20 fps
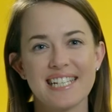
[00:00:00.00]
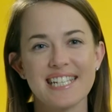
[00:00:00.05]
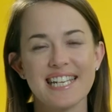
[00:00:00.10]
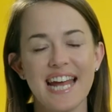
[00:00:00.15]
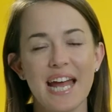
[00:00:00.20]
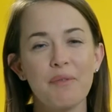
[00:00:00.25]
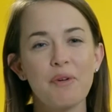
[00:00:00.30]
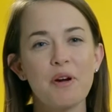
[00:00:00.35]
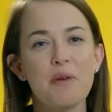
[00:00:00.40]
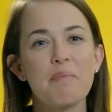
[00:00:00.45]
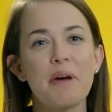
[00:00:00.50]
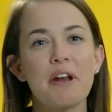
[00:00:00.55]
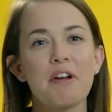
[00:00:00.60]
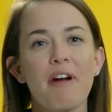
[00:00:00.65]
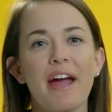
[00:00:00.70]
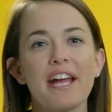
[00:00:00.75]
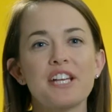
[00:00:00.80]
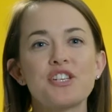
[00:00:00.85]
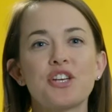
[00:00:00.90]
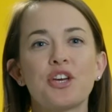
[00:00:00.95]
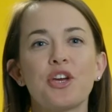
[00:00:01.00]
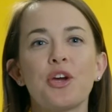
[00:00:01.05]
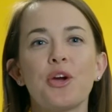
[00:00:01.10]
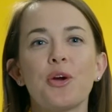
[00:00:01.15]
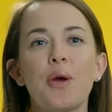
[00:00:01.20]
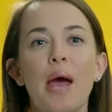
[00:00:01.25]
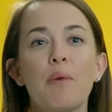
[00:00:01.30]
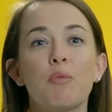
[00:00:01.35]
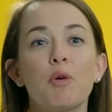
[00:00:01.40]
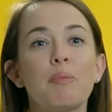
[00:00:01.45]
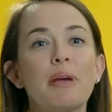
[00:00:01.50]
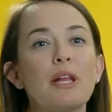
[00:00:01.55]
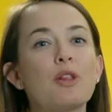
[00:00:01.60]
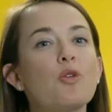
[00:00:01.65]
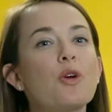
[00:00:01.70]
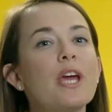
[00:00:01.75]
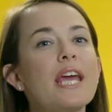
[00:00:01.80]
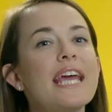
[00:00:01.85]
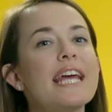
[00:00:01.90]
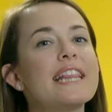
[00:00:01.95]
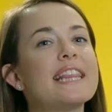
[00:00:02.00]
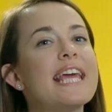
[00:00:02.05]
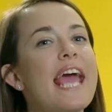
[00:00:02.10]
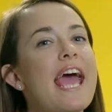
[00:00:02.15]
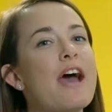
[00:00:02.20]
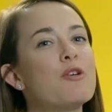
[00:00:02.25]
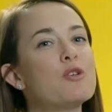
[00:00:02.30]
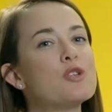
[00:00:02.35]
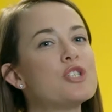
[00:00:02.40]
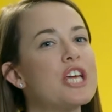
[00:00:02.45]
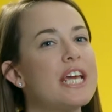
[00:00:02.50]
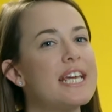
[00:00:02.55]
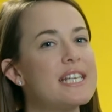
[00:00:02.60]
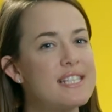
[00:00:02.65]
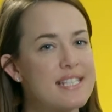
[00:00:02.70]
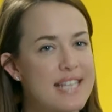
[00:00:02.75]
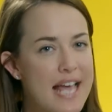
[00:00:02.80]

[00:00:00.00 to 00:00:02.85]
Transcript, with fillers: Today we're at Better H Q and we'll be looking at the L G